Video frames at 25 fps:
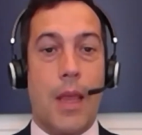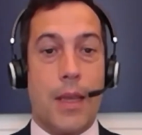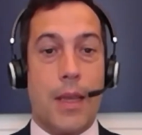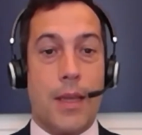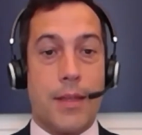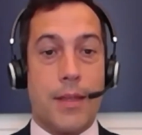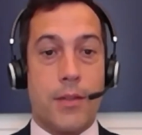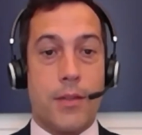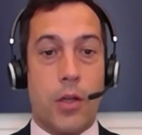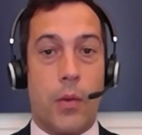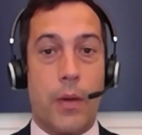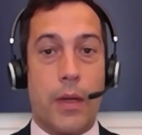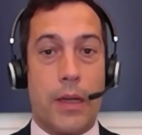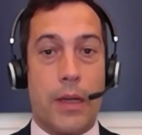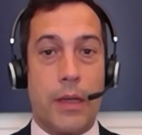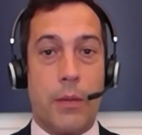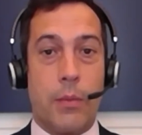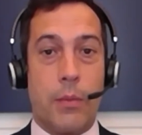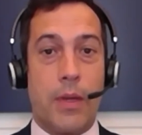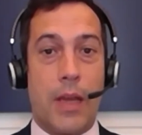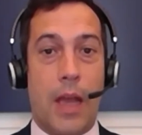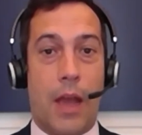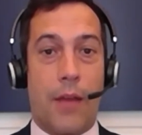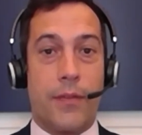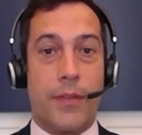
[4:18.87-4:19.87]
Historically,
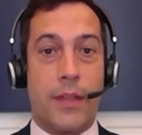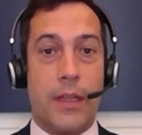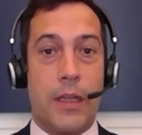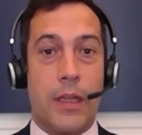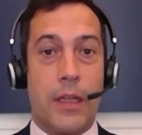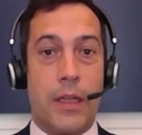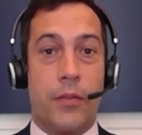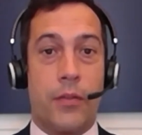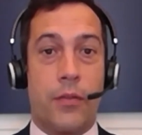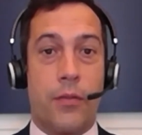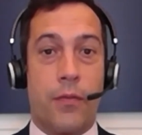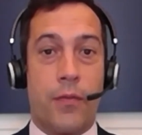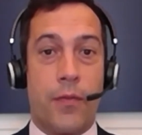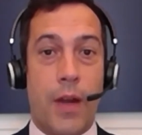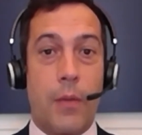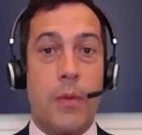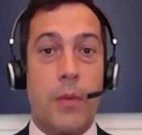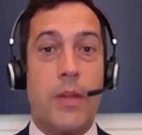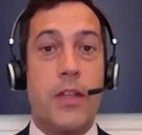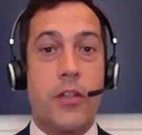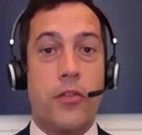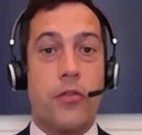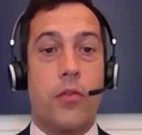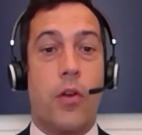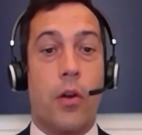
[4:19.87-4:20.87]
we have delivered
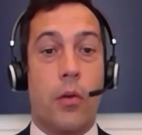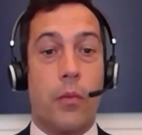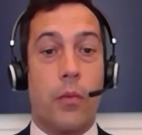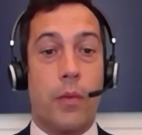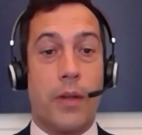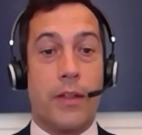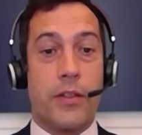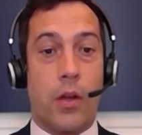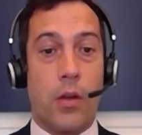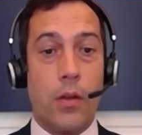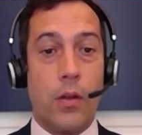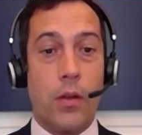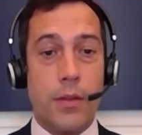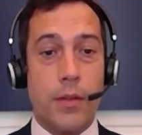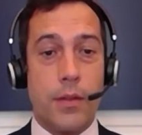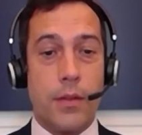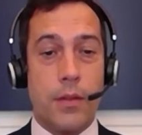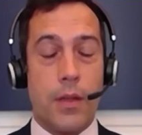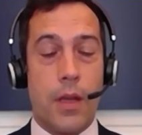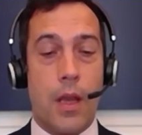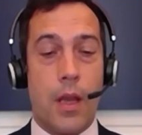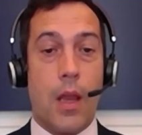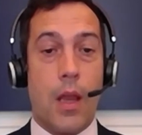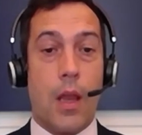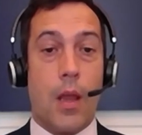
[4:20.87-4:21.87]
very strong
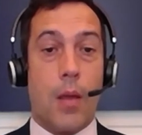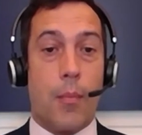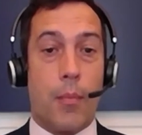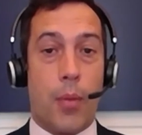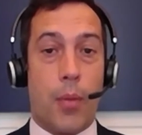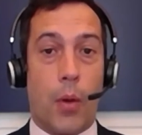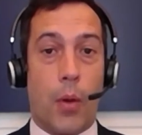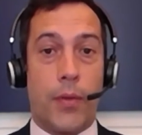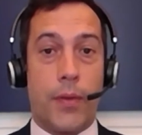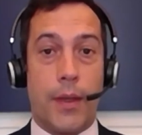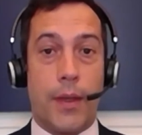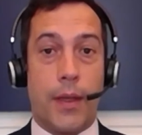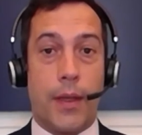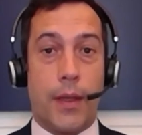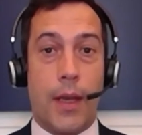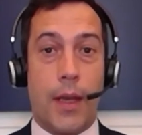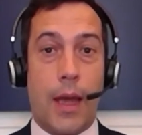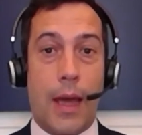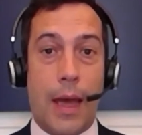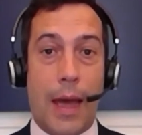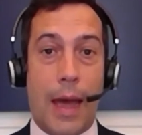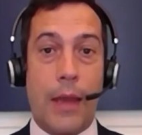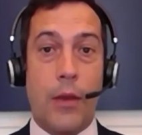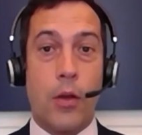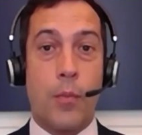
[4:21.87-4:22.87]
results, both in
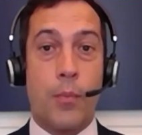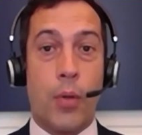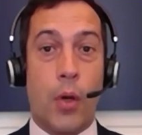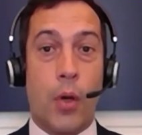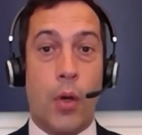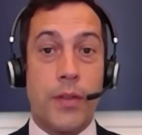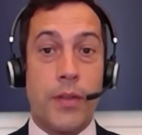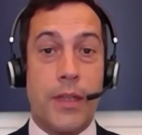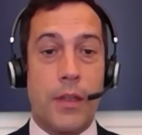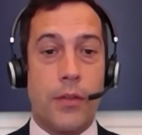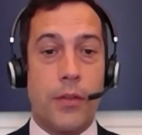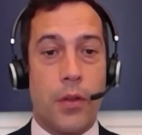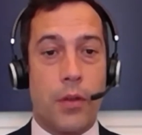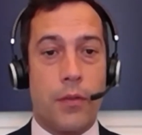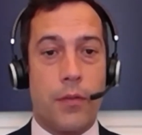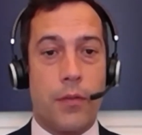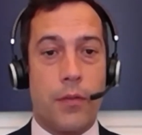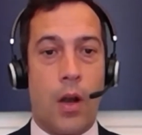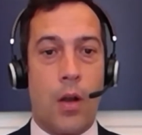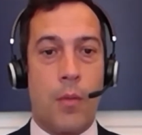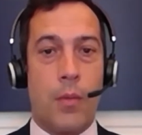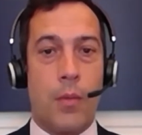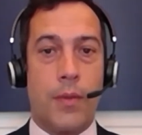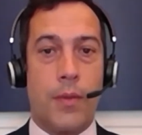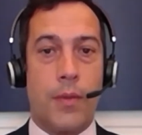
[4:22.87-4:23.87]
higher bond yield
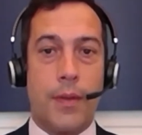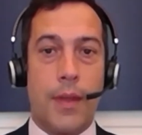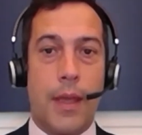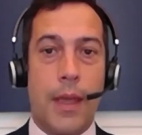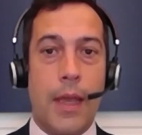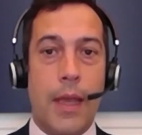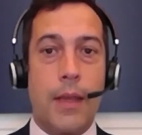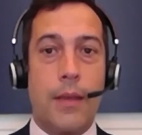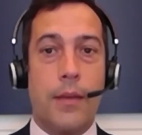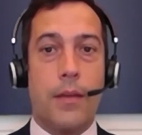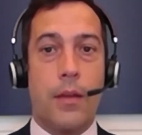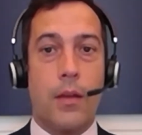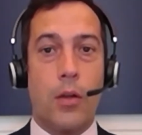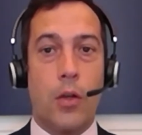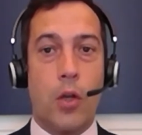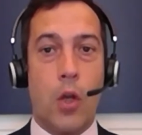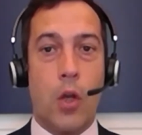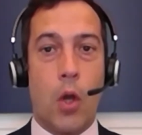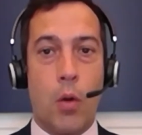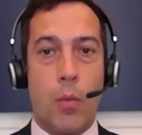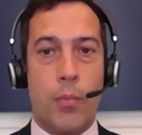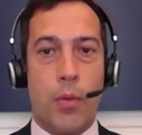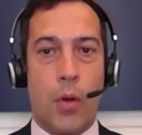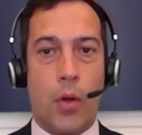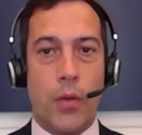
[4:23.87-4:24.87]
environments and
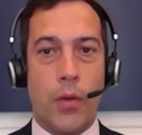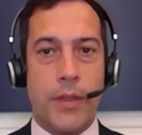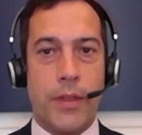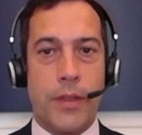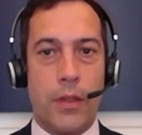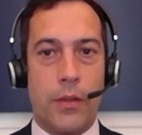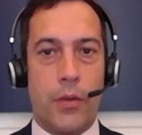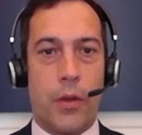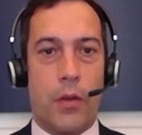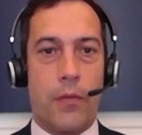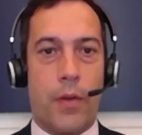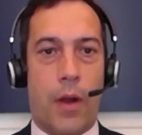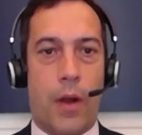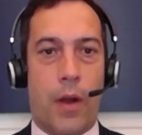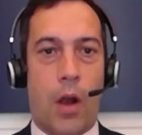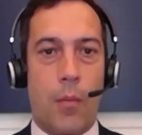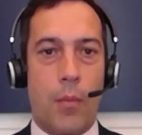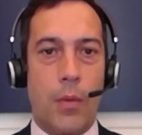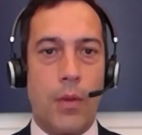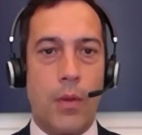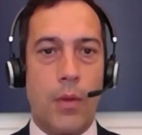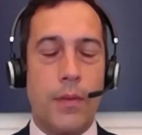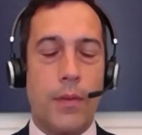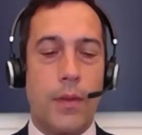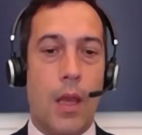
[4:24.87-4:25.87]
lower bond yield
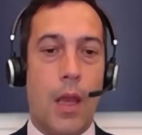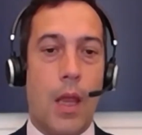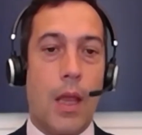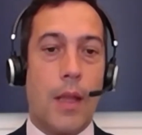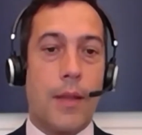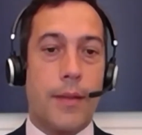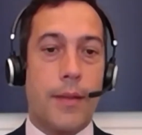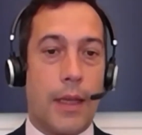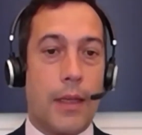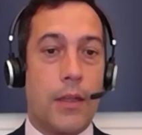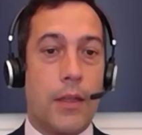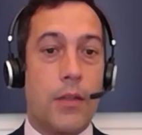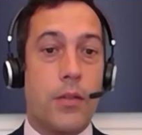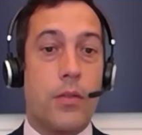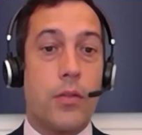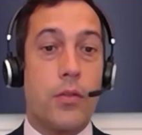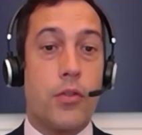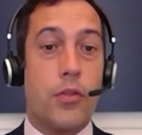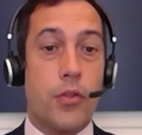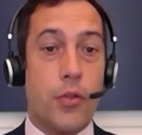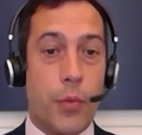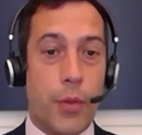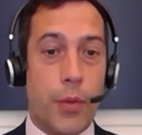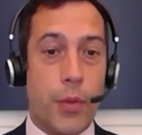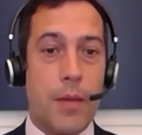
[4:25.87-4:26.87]
environments, thanks to
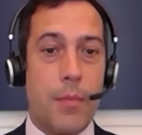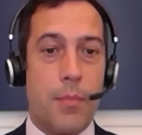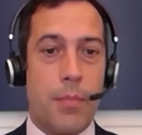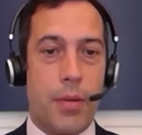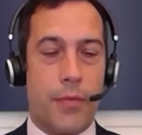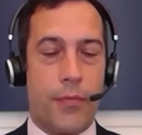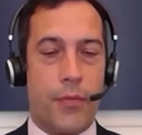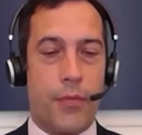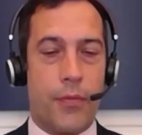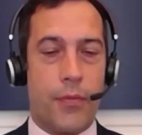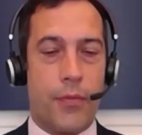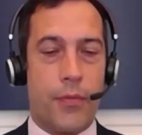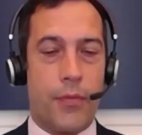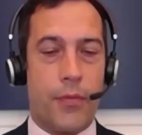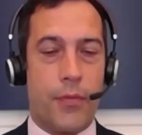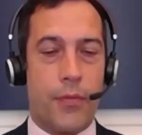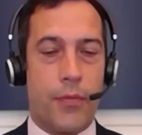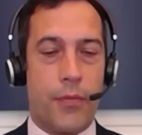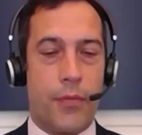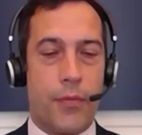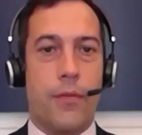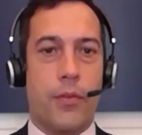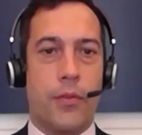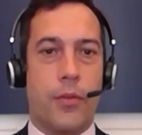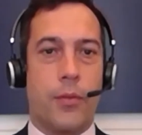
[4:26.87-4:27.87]
three performance
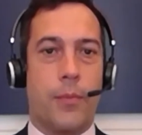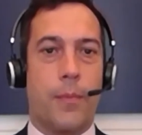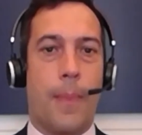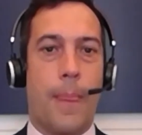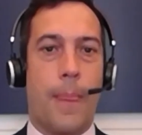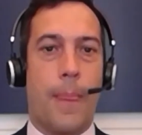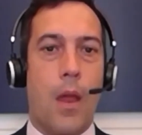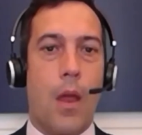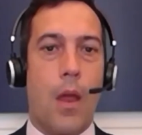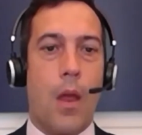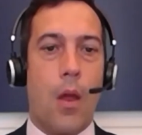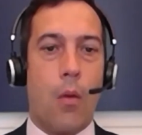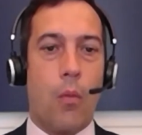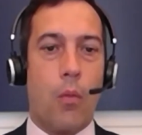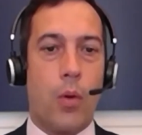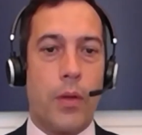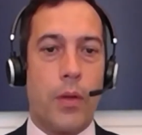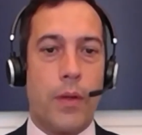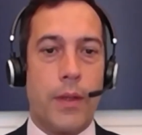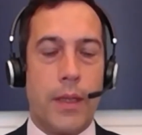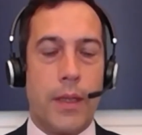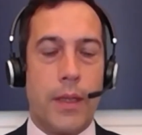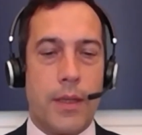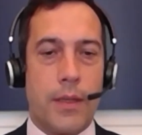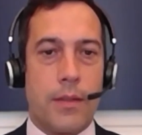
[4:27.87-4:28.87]
drivers.
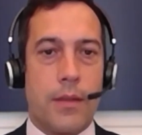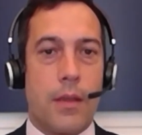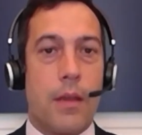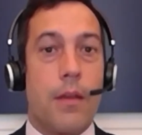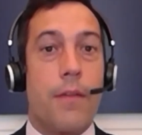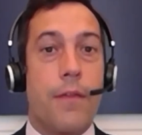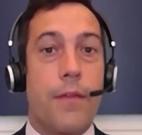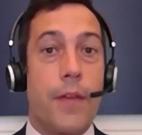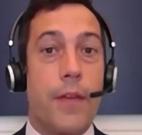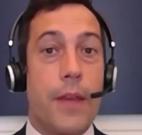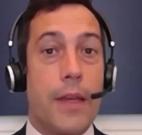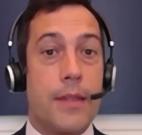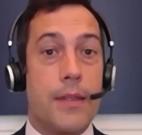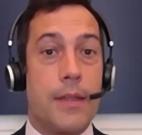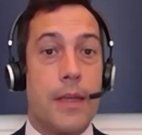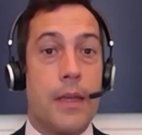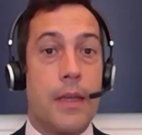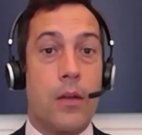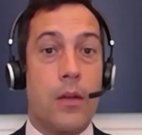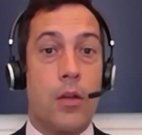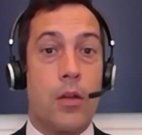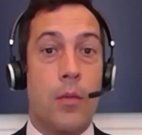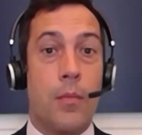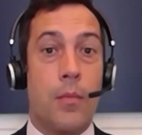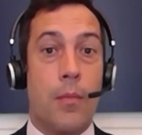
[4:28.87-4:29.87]
One is fixed
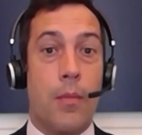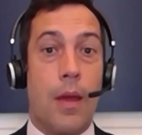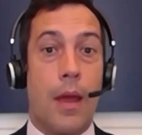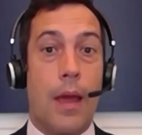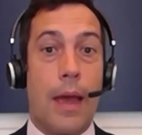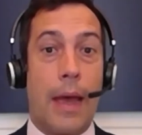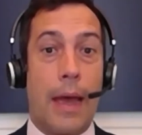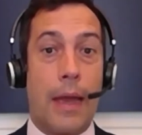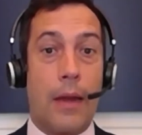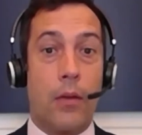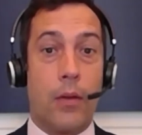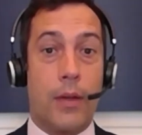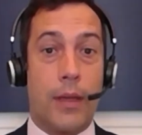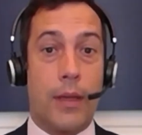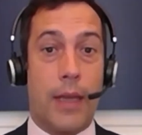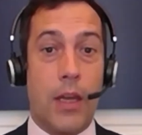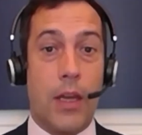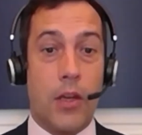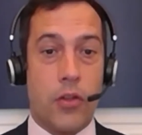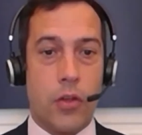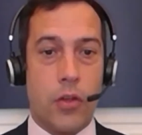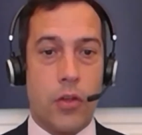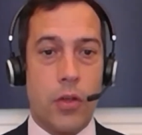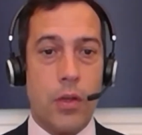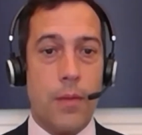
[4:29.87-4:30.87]
income
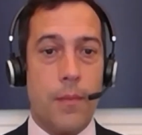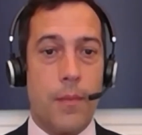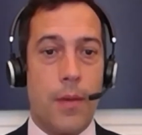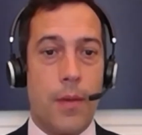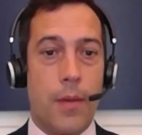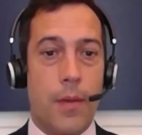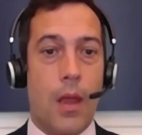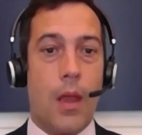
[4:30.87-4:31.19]
allocation.